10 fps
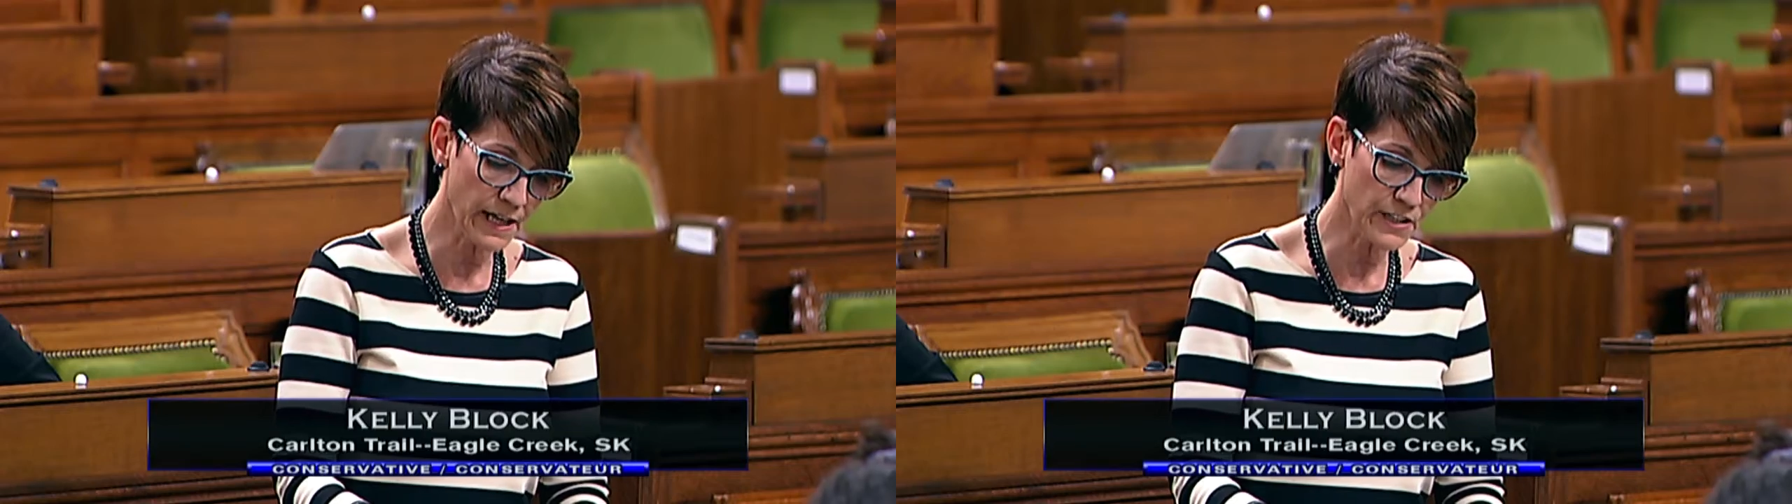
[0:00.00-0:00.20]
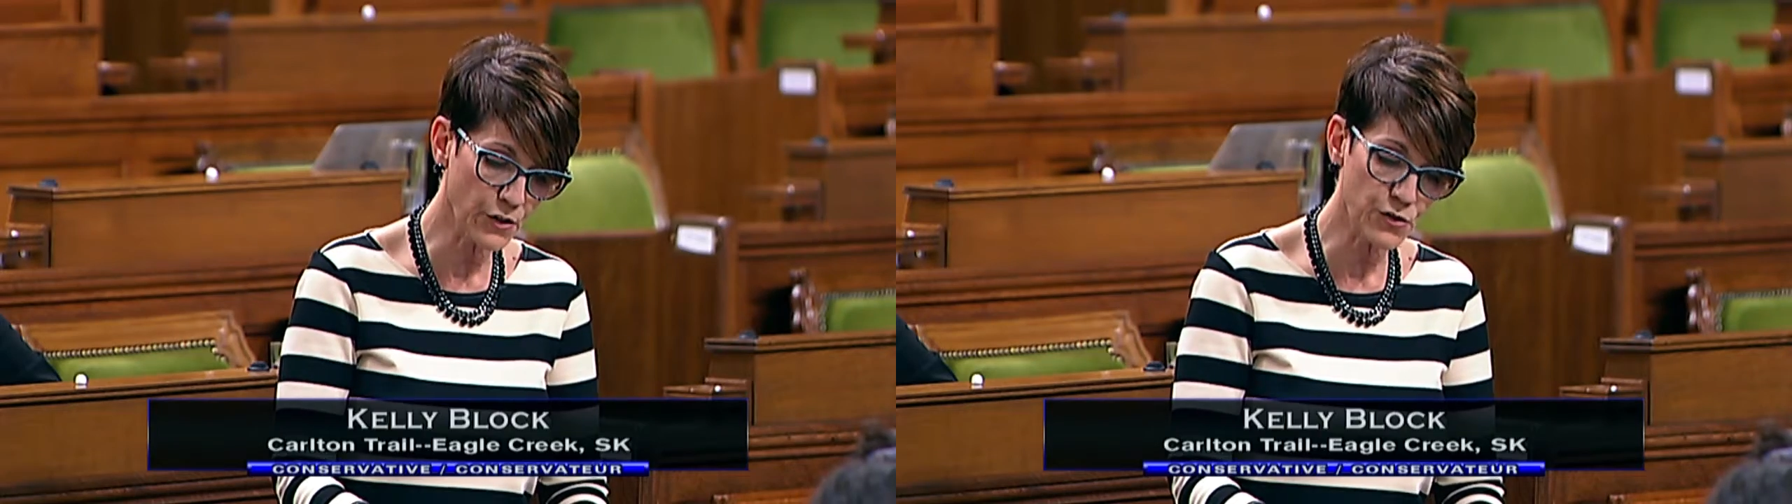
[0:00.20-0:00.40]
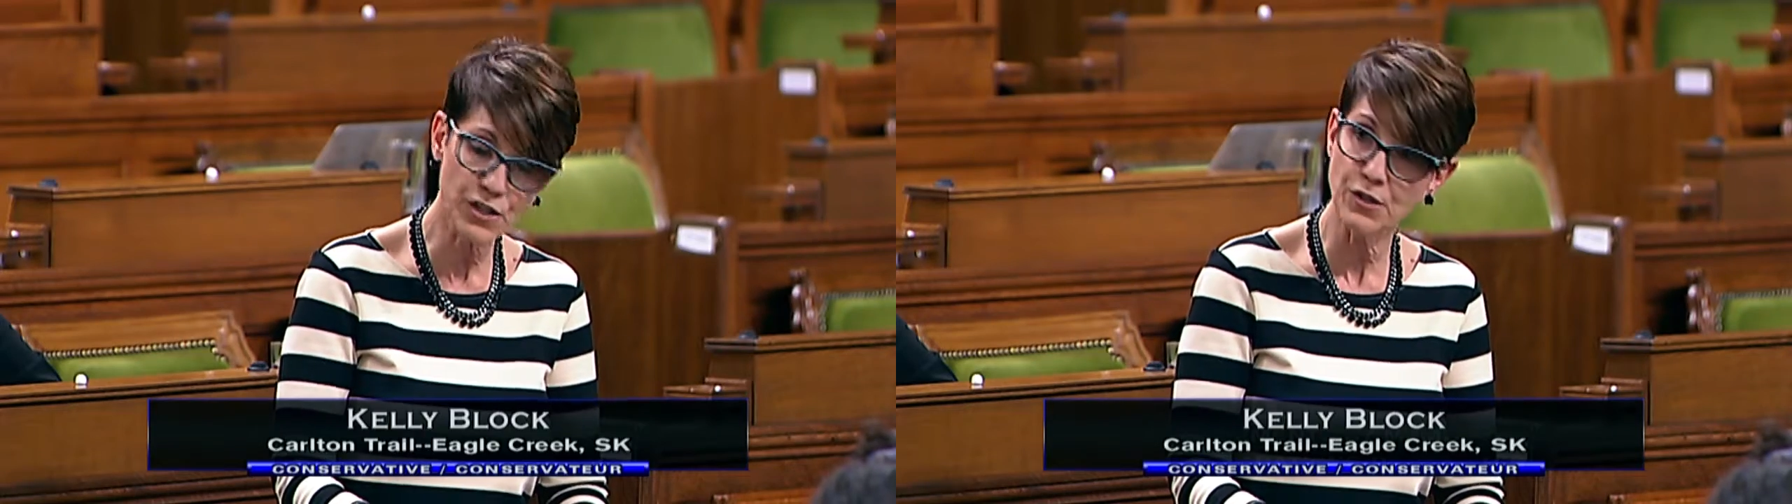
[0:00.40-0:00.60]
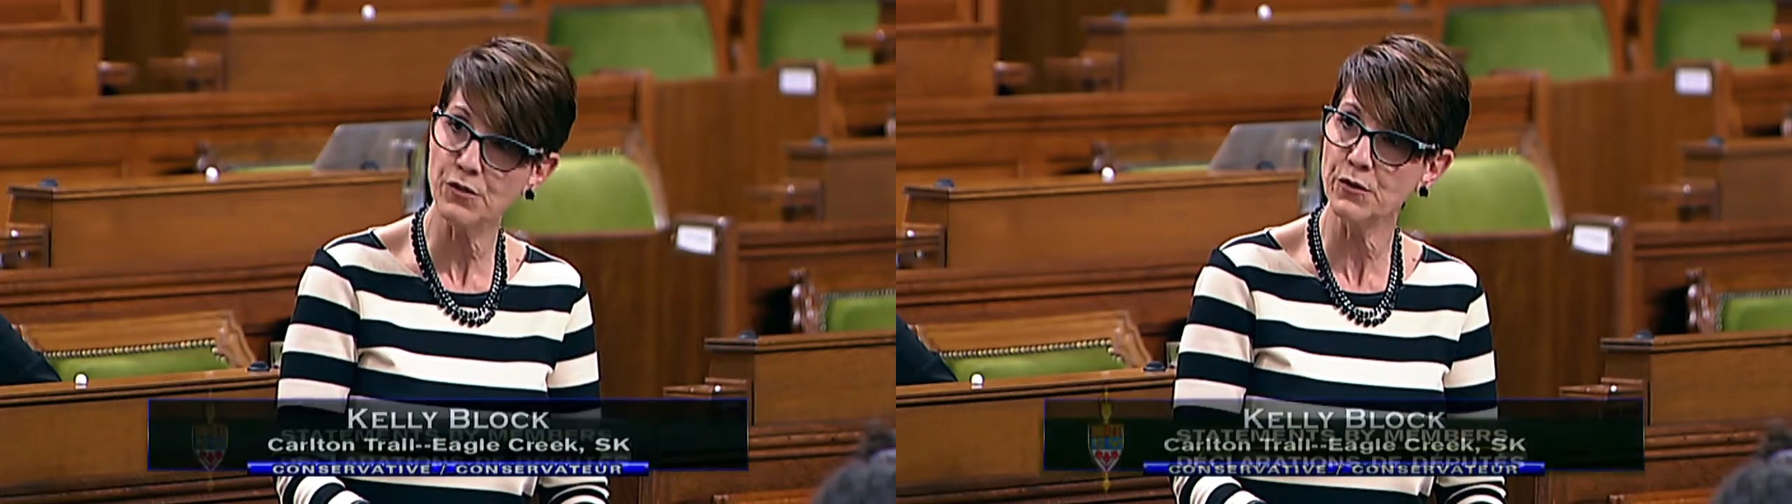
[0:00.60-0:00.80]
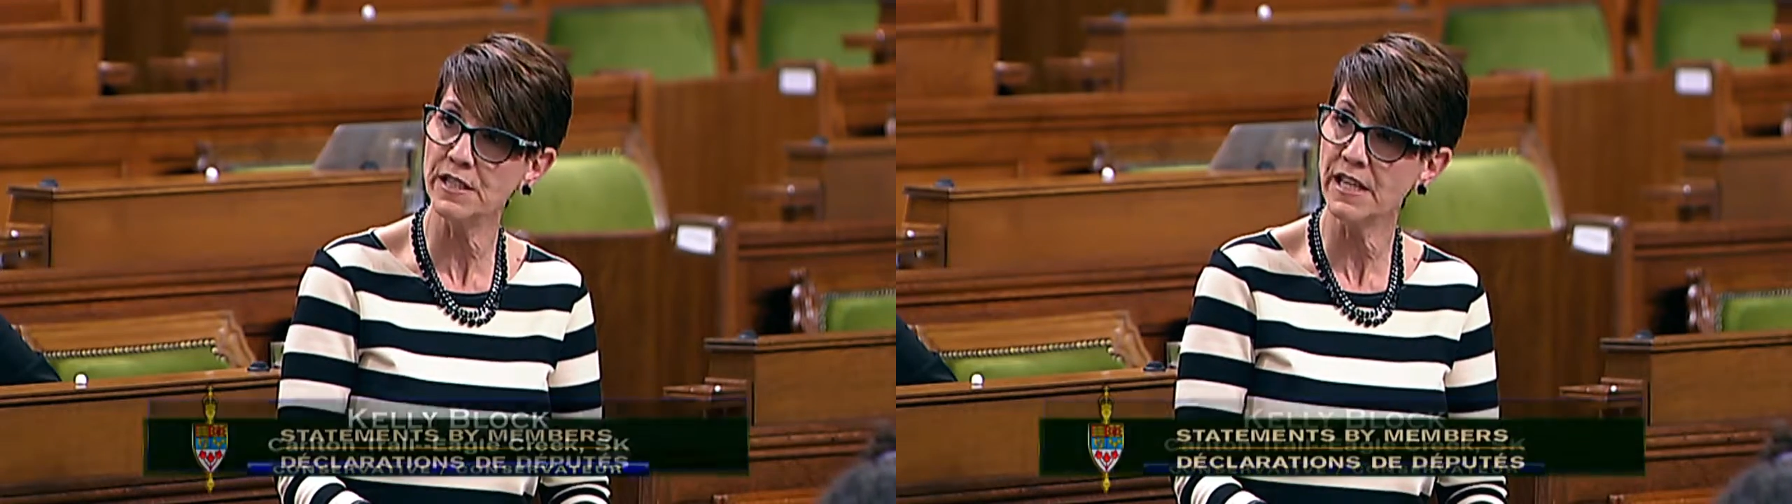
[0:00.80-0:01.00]
and our
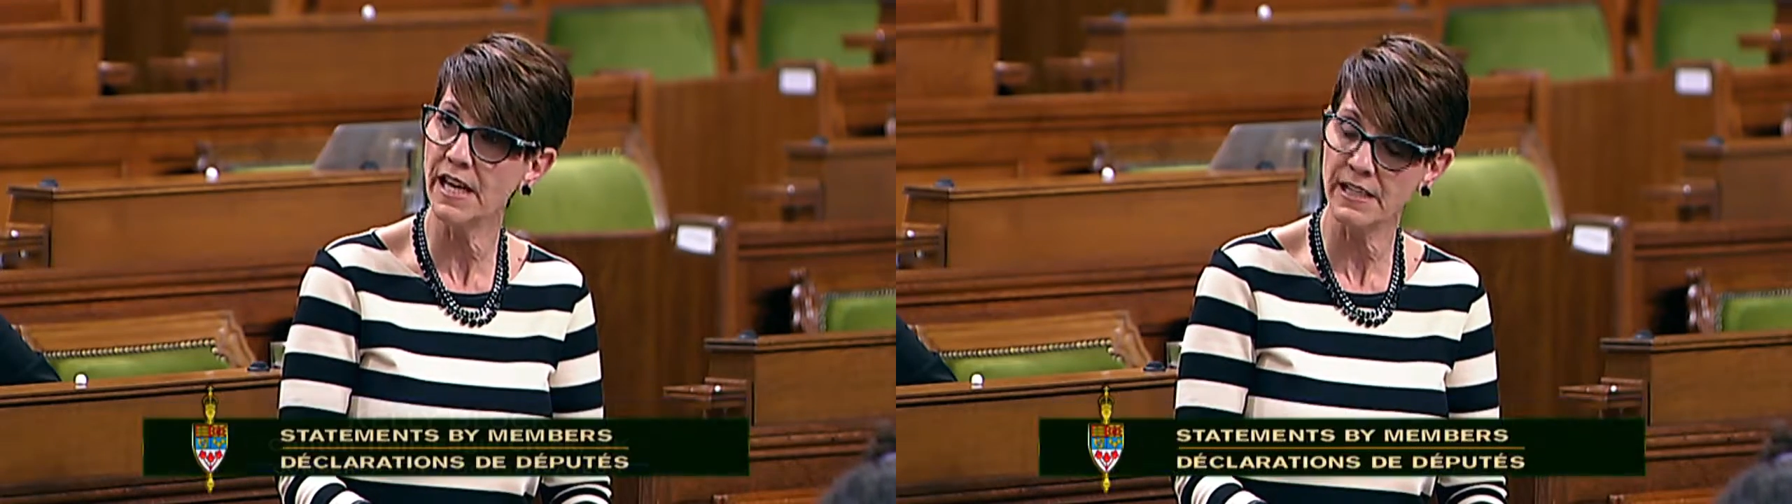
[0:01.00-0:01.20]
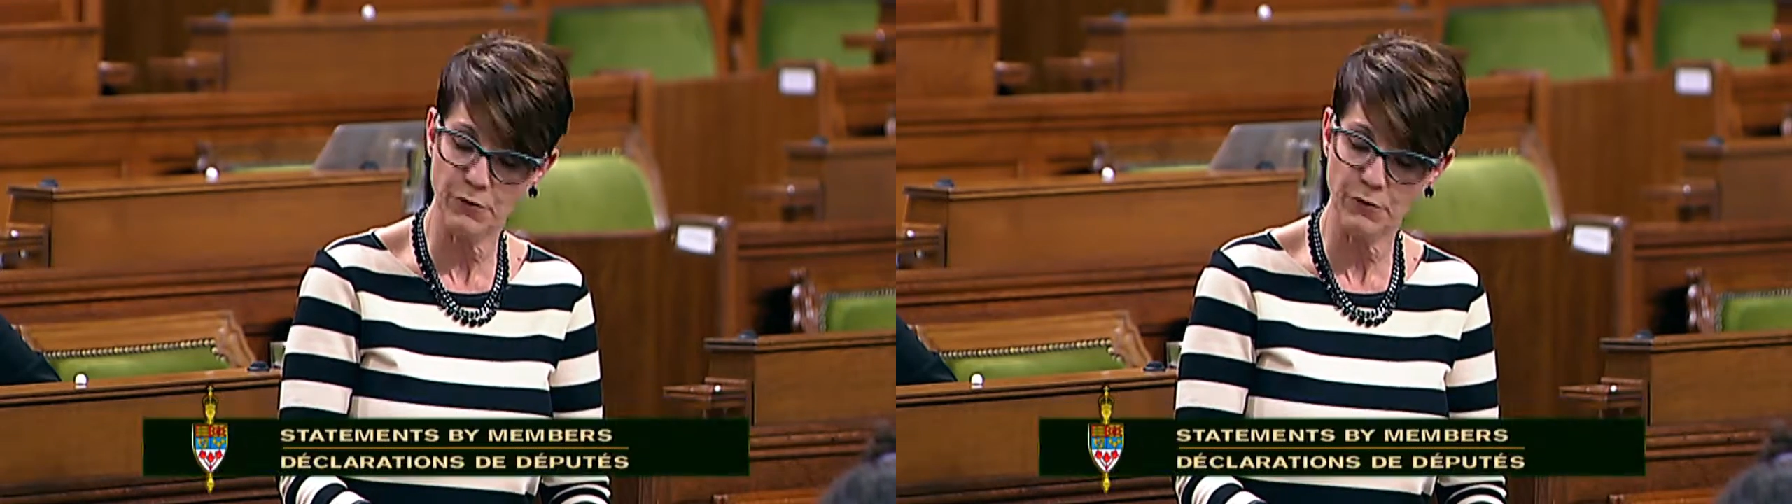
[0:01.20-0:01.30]
children